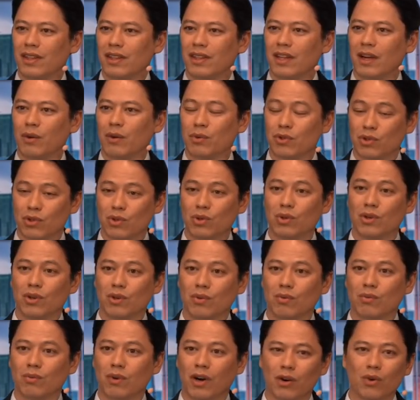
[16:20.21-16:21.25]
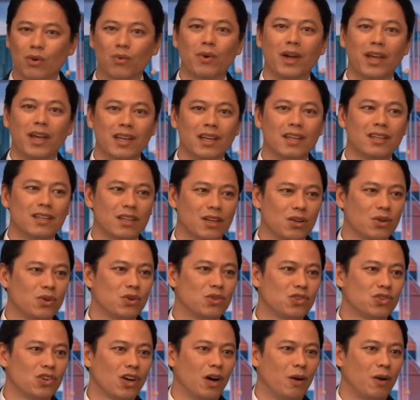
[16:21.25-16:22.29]
That was good. Ronald Reagan did a
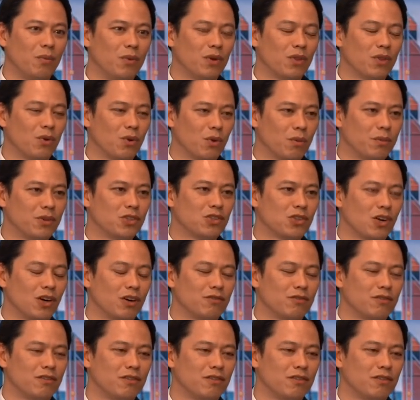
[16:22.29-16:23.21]
good job with Gorbachev.